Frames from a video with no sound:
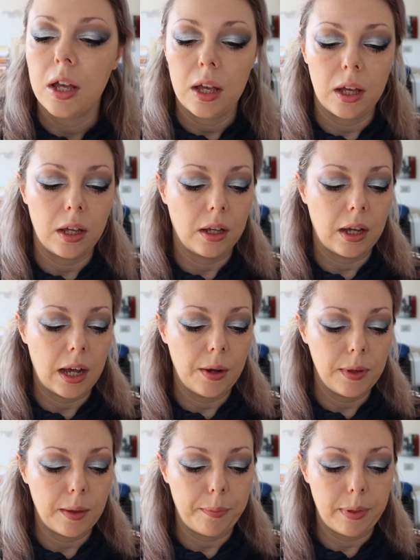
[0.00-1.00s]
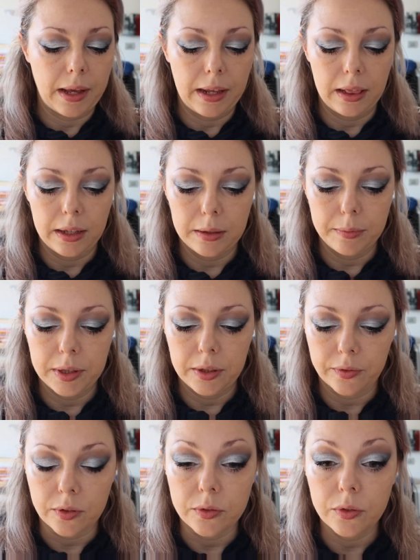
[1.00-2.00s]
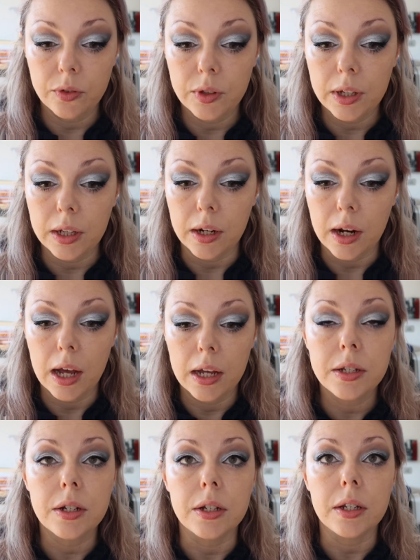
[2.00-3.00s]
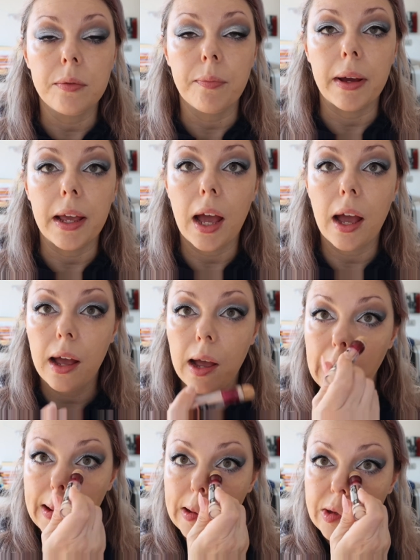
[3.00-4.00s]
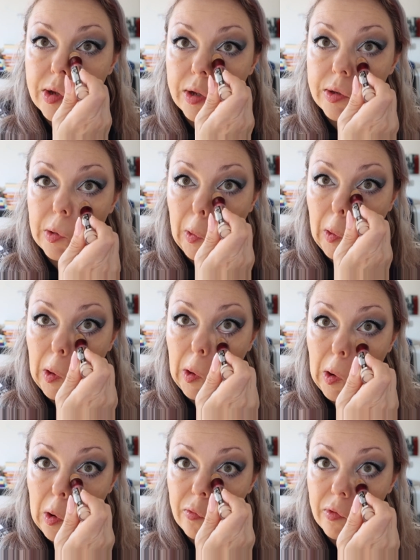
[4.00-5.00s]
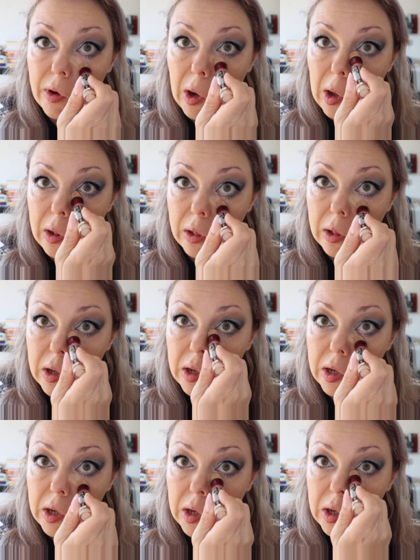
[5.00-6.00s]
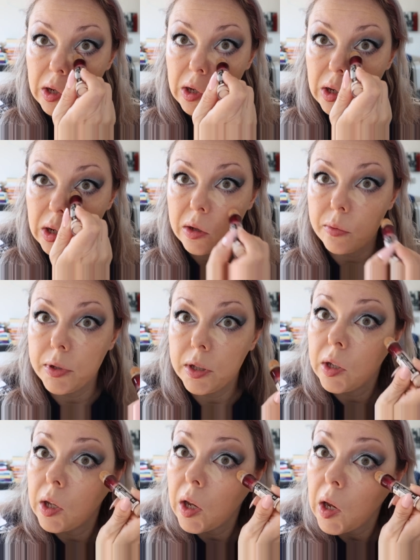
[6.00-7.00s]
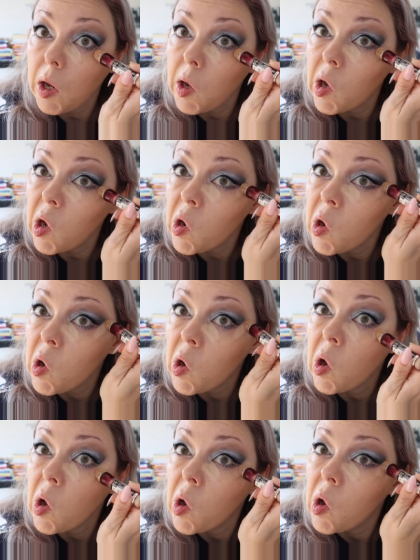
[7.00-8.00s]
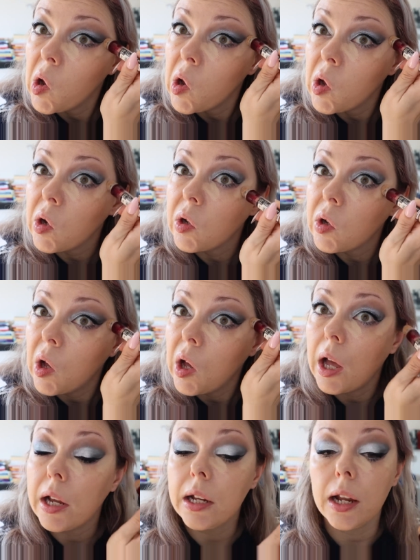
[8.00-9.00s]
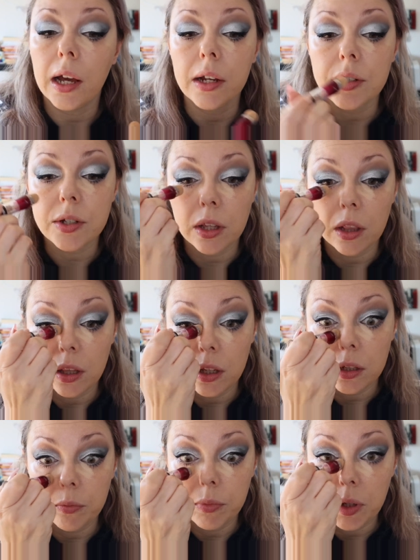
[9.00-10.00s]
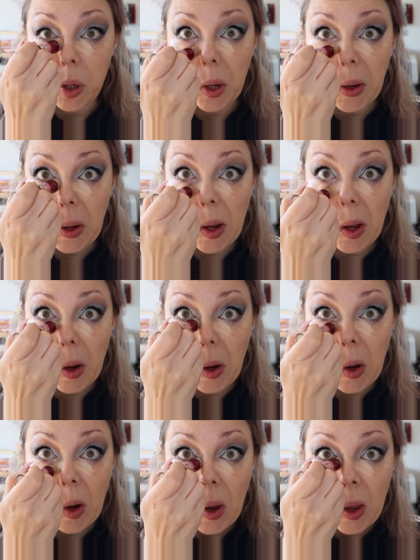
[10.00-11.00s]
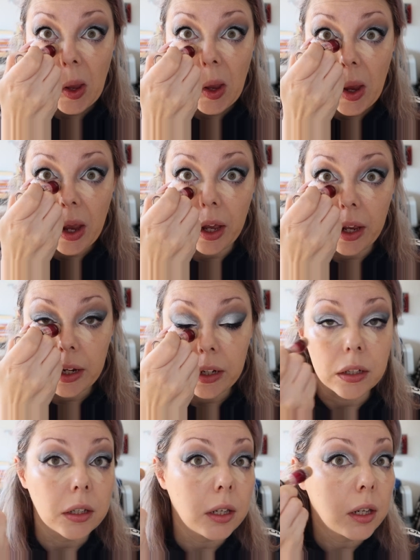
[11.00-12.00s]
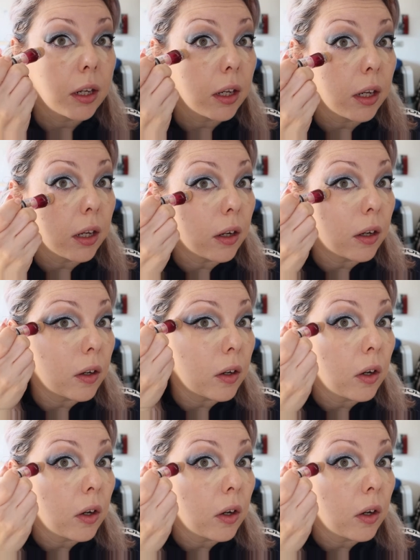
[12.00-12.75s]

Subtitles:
I will apply a little bit of concealer underneath my eye just to cover a little bit here, and highlight a little bit here and here